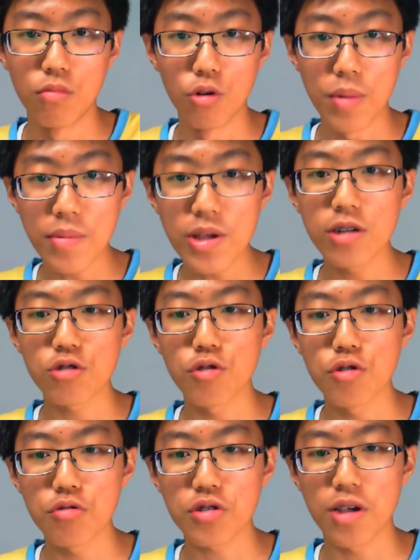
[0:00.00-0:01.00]
Or maybe
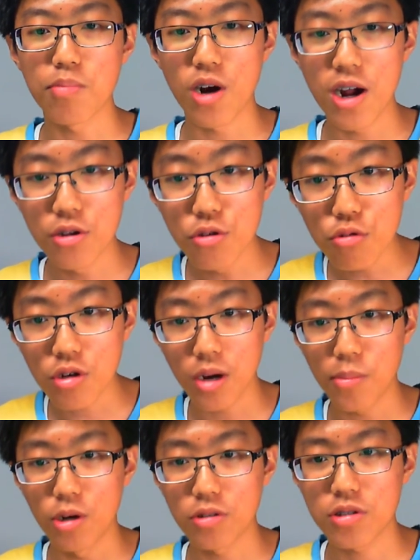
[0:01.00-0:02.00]
introduce a brand new
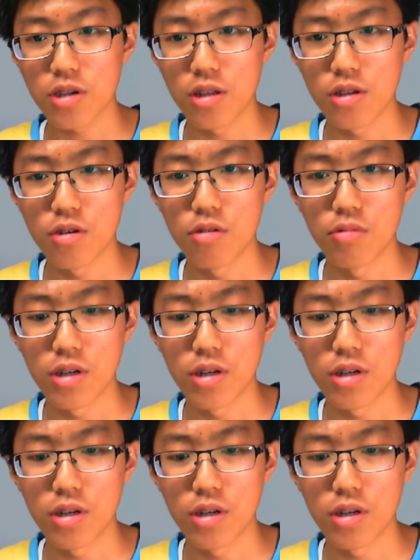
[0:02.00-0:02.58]
cup altogether